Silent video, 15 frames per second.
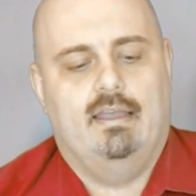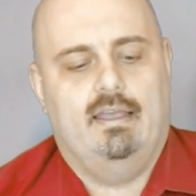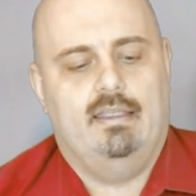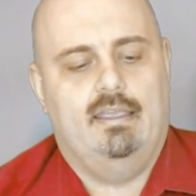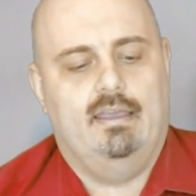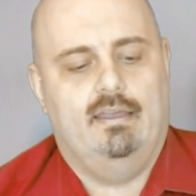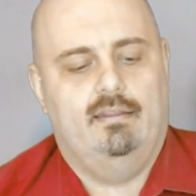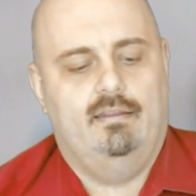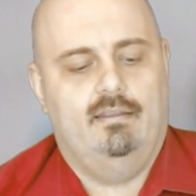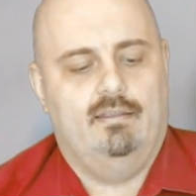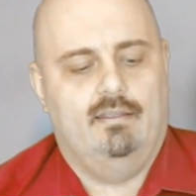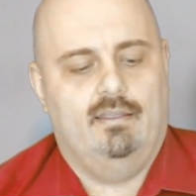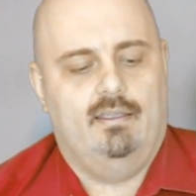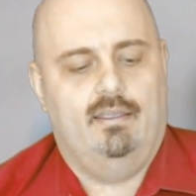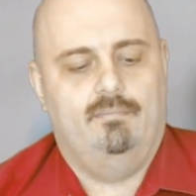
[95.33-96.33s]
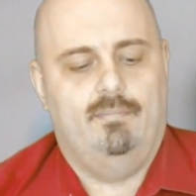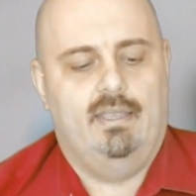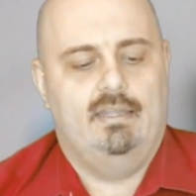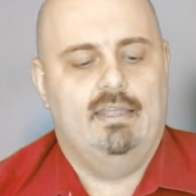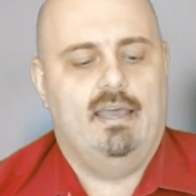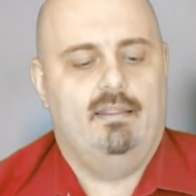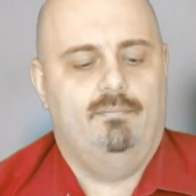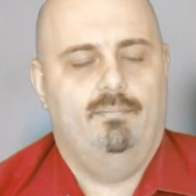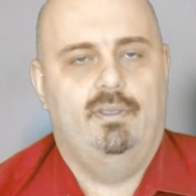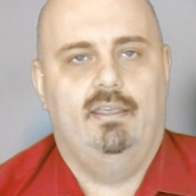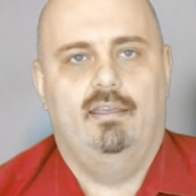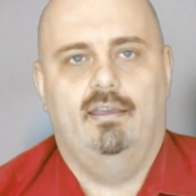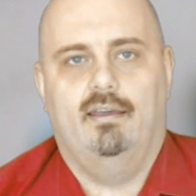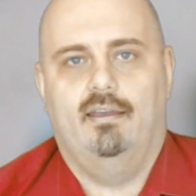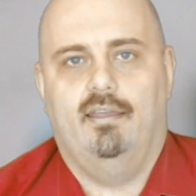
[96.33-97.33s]
Again, it may not
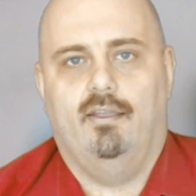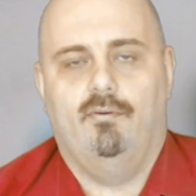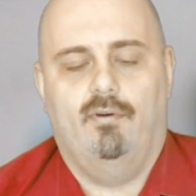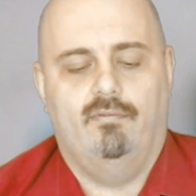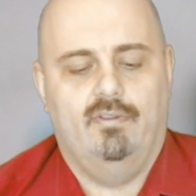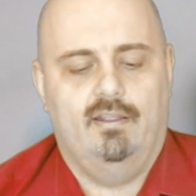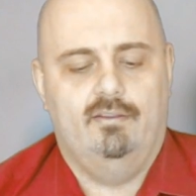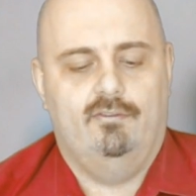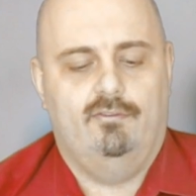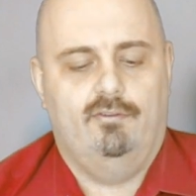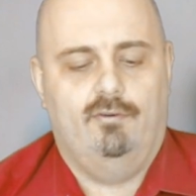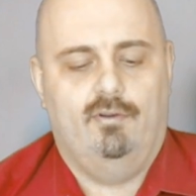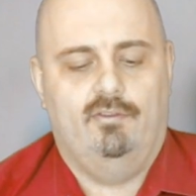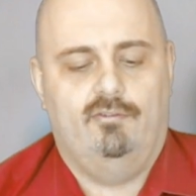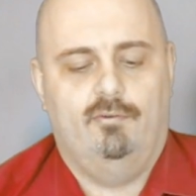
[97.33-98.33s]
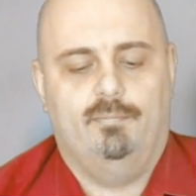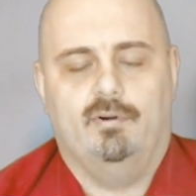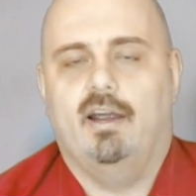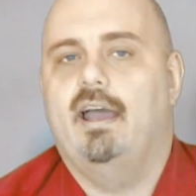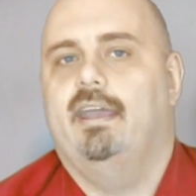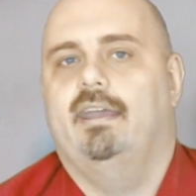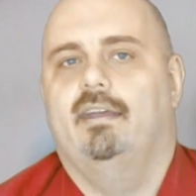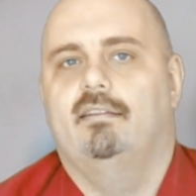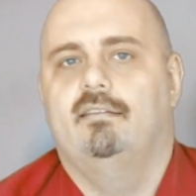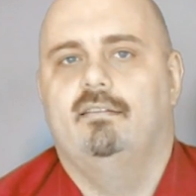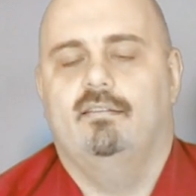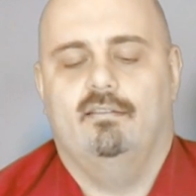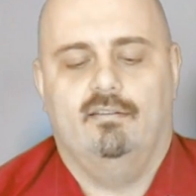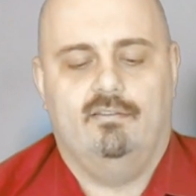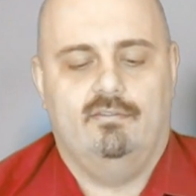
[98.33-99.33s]
be equivalent to a super high-end,
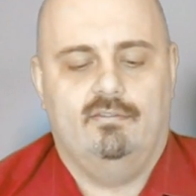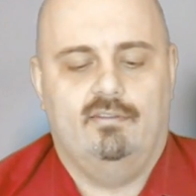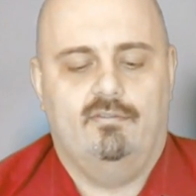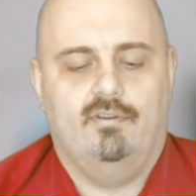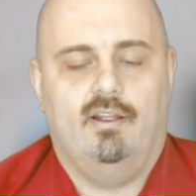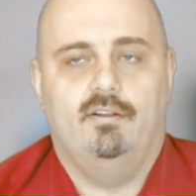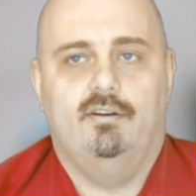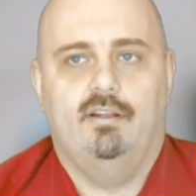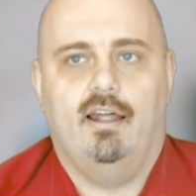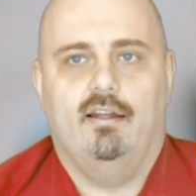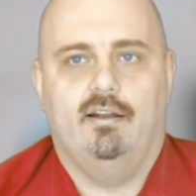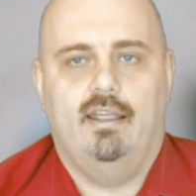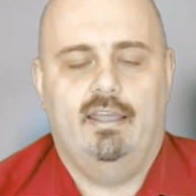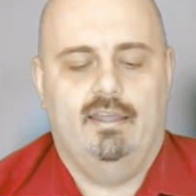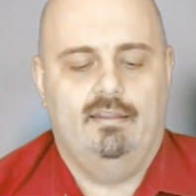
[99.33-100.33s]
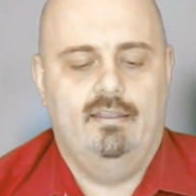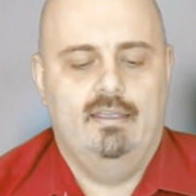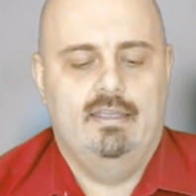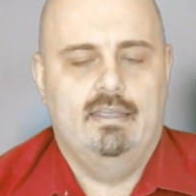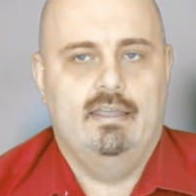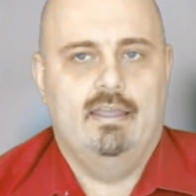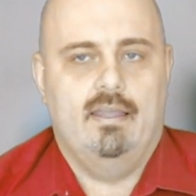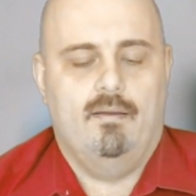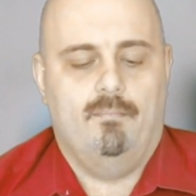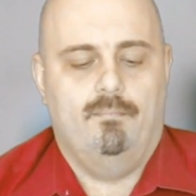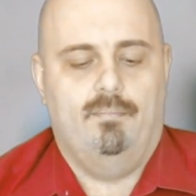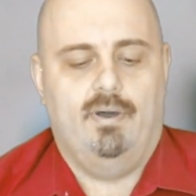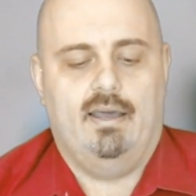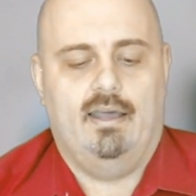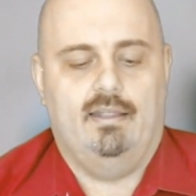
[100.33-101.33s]
several $100 head,
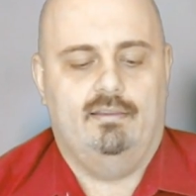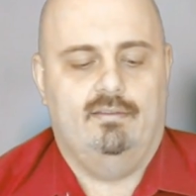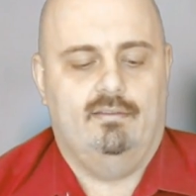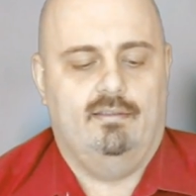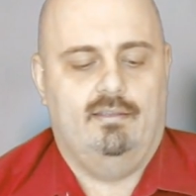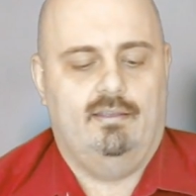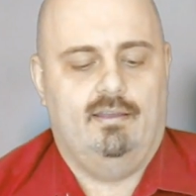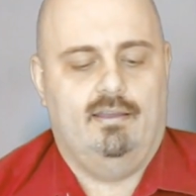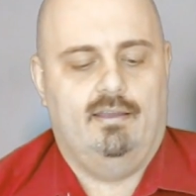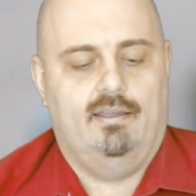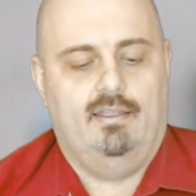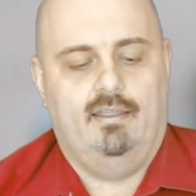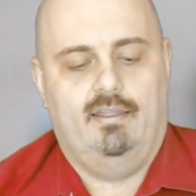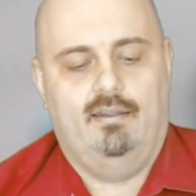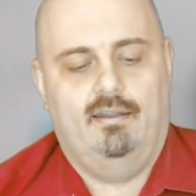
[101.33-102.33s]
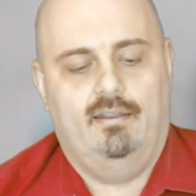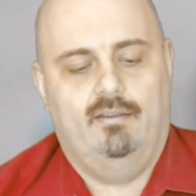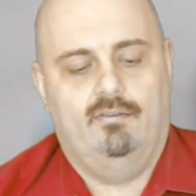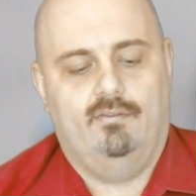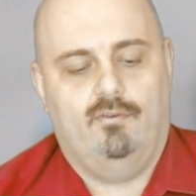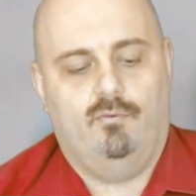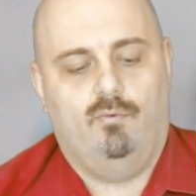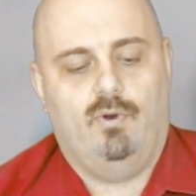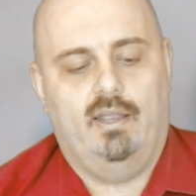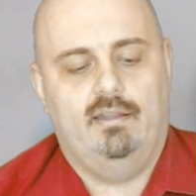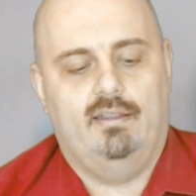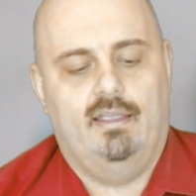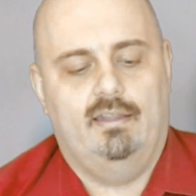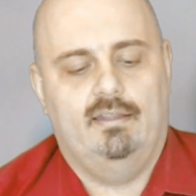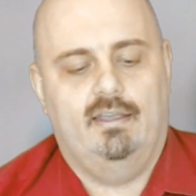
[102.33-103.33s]
but it is
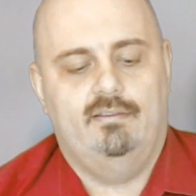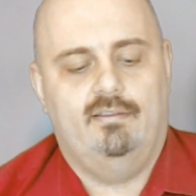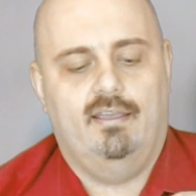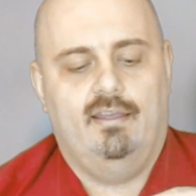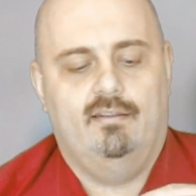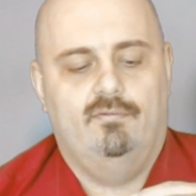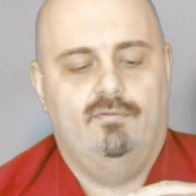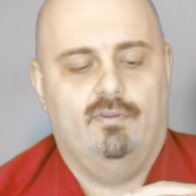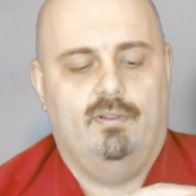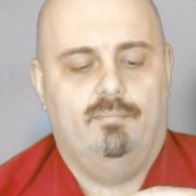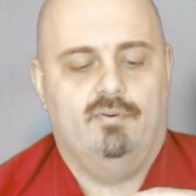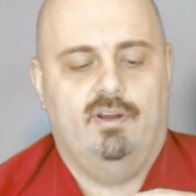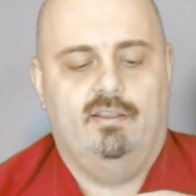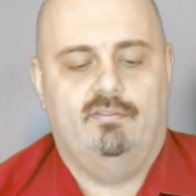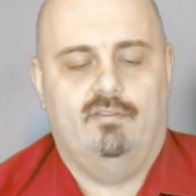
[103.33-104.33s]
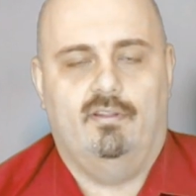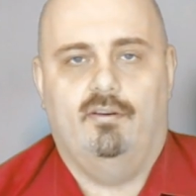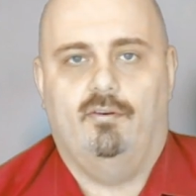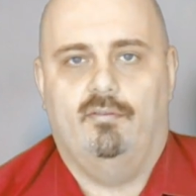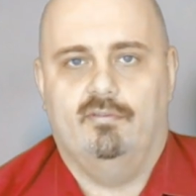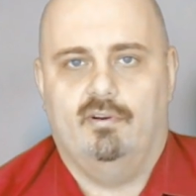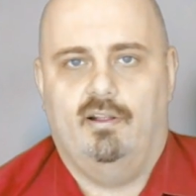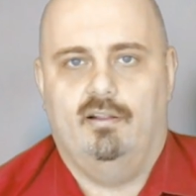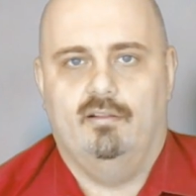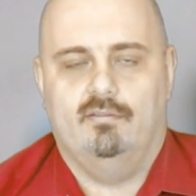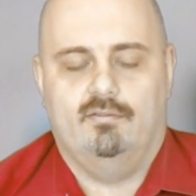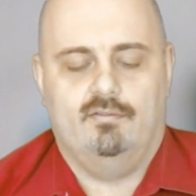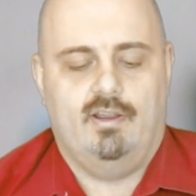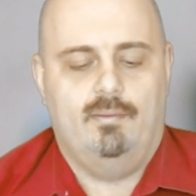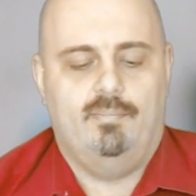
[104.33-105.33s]
quite a nice head for the price of the overall
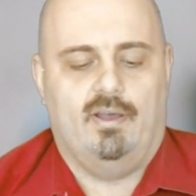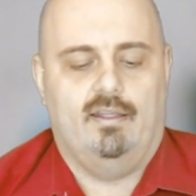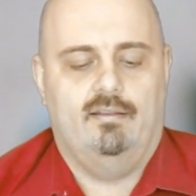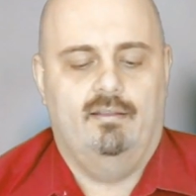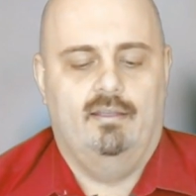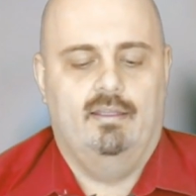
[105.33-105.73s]
tripod.